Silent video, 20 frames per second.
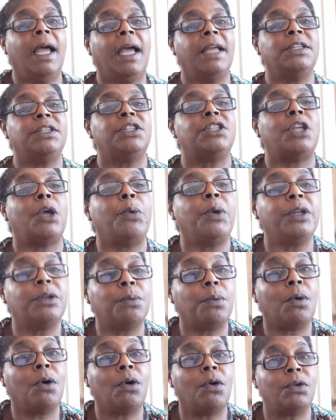And so
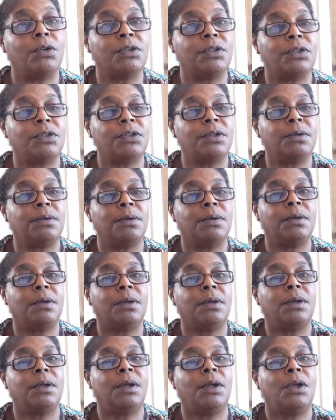it was.
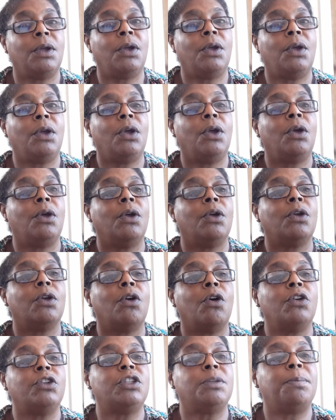
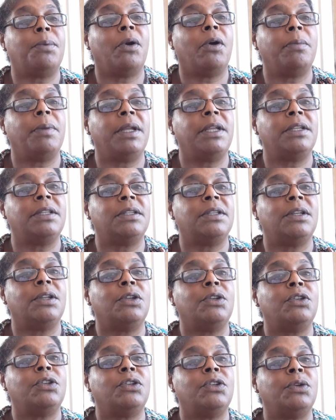God's promise
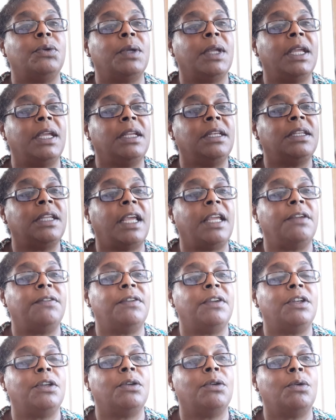to King
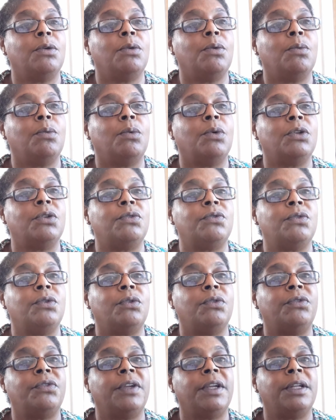David was
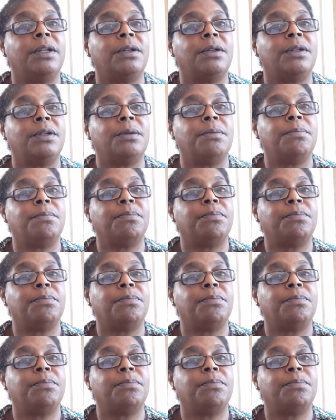fulfilled.